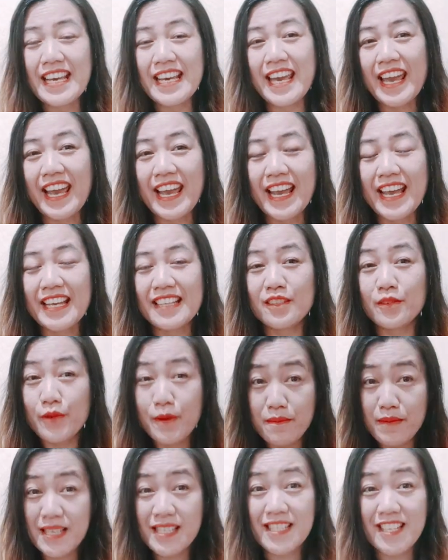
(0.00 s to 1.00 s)
and we
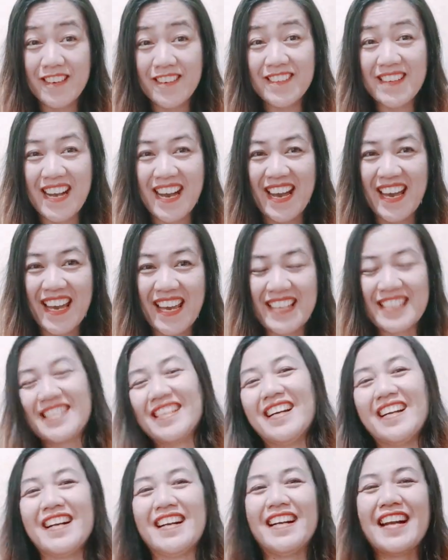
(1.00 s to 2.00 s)
miss you guys.
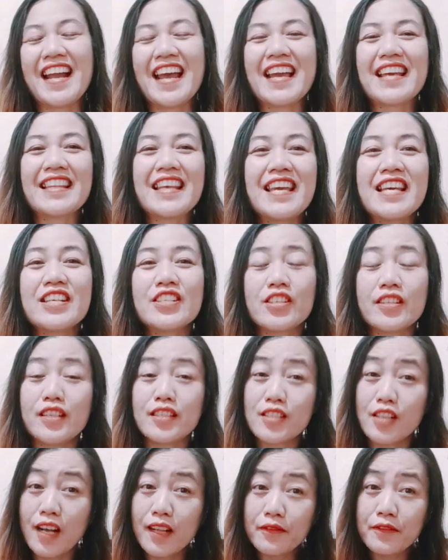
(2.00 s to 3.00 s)
All right, so
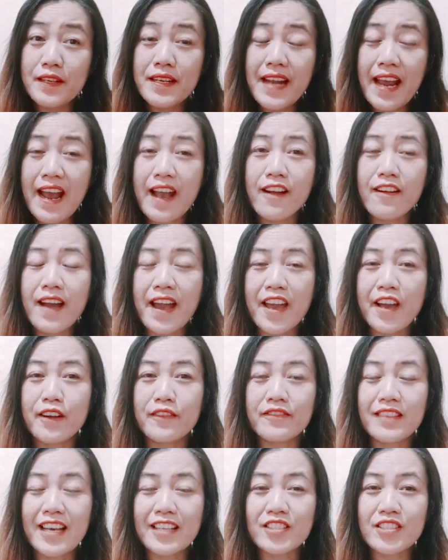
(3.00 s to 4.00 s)
that's all for now. I
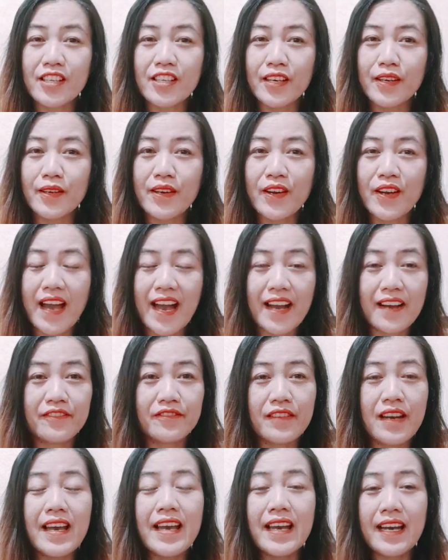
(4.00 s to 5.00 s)
hope that you have
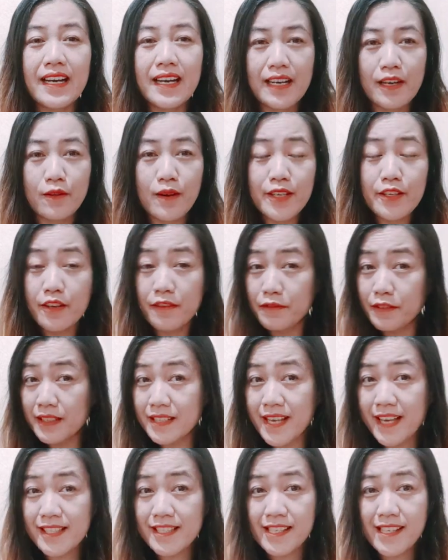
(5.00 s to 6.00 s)
a wonderful
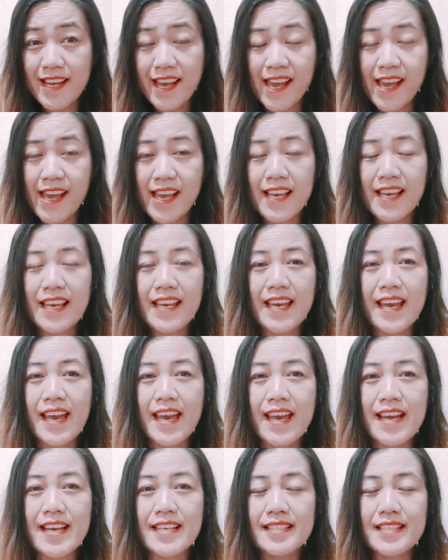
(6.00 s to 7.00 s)
day today.
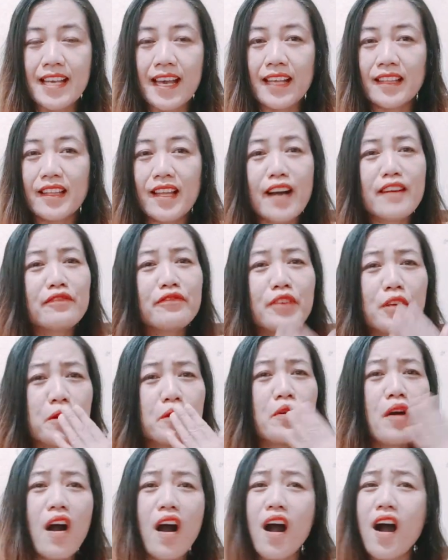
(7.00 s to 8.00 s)
Yes, I love
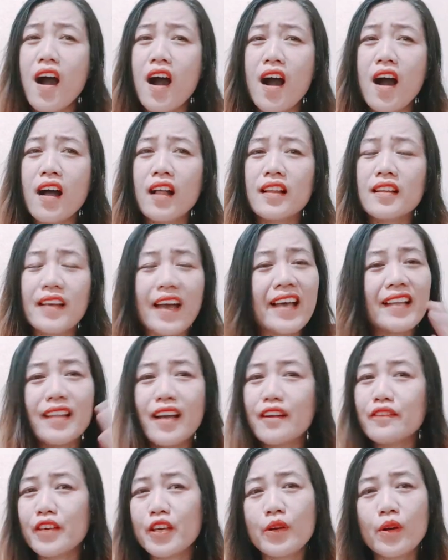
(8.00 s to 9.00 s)
you all. I
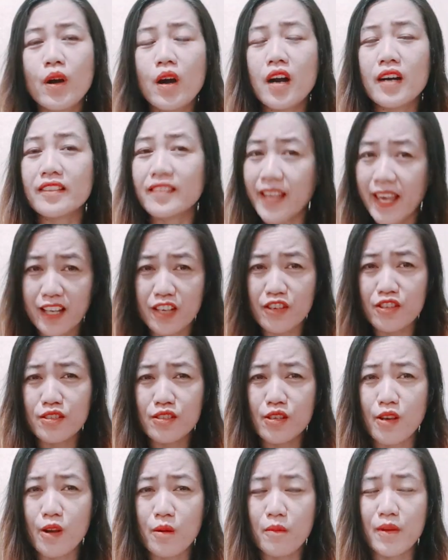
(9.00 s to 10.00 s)
love you all. Thank you
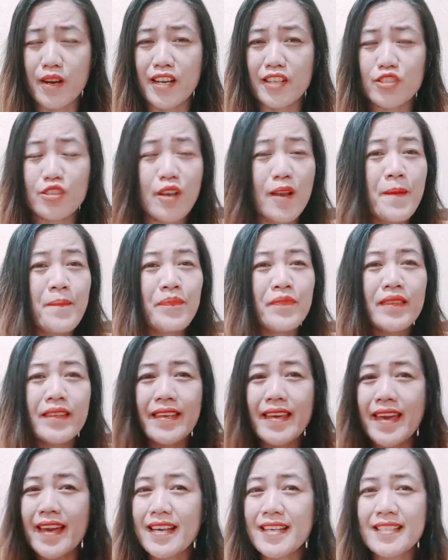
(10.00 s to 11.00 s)
so much.
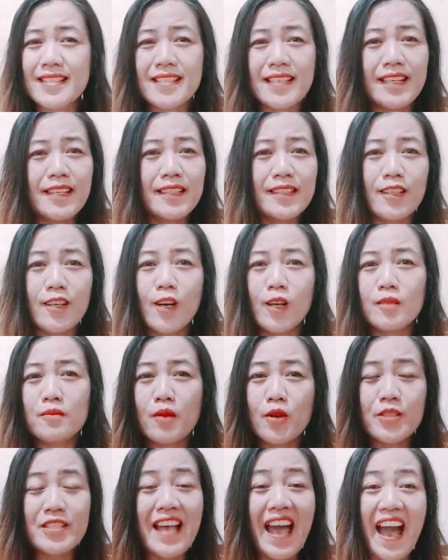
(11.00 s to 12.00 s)
Yes,
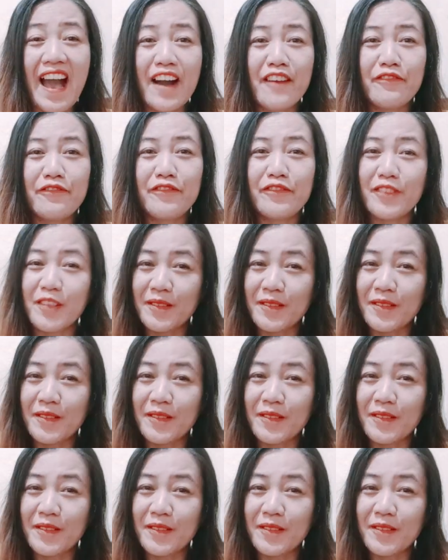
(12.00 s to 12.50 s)
almost half